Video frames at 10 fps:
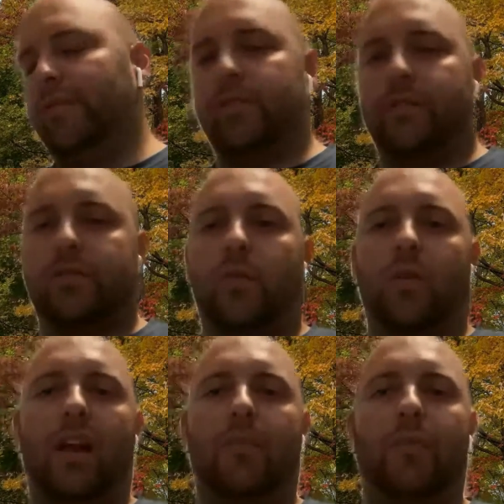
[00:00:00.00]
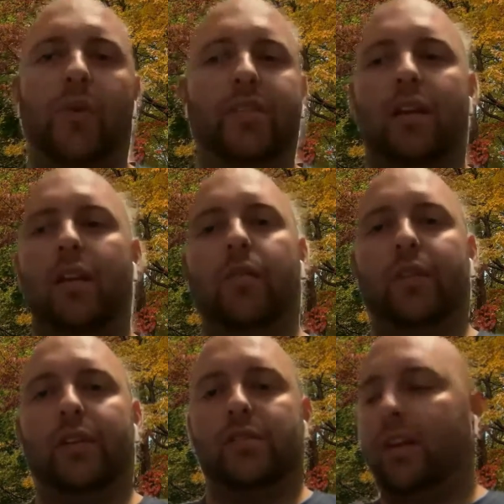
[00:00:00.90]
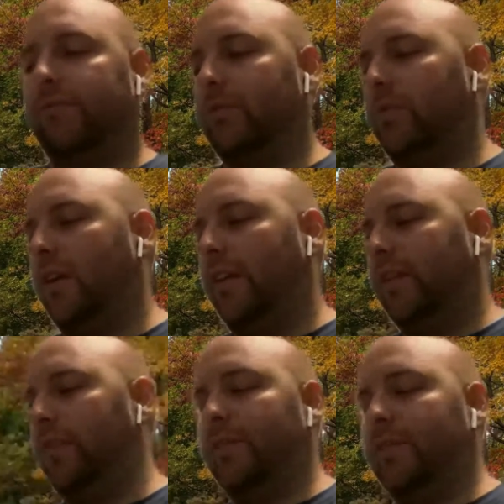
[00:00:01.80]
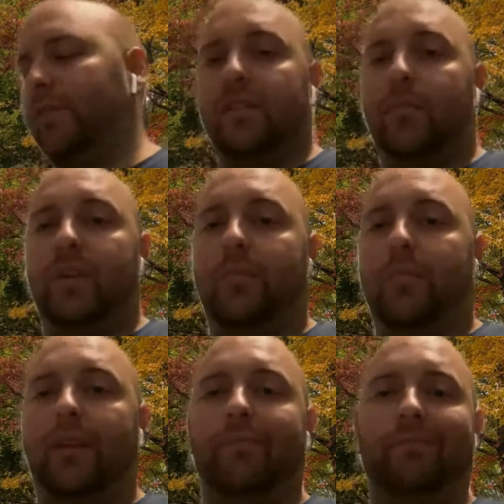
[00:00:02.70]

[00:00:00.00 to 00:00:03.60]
They're going to score a lot of points, and I don't think Stanford will. I think USC is going to beat them by